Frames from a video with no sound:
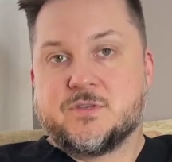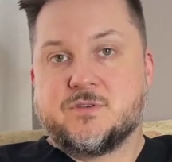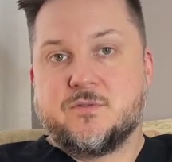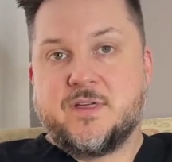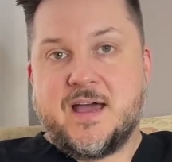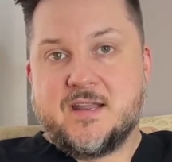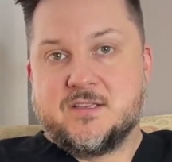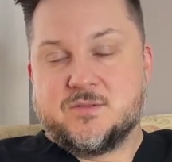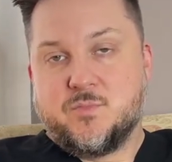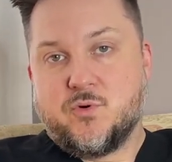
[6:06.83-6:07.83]
So that
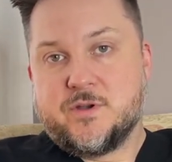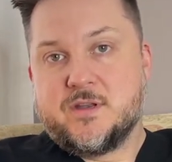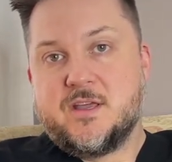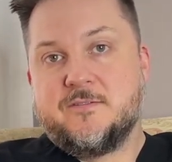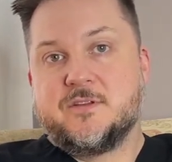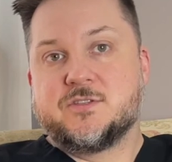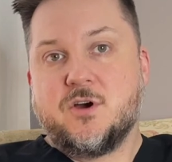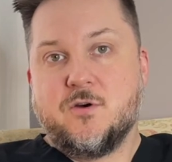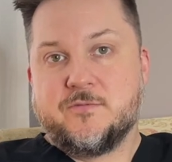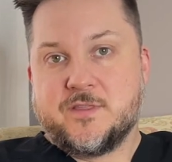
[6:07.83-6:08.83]
is important. If it's
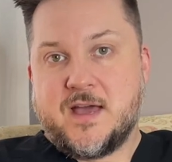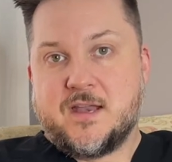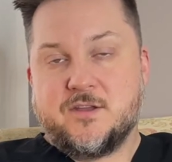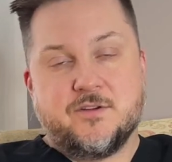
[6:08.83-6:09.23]
over that,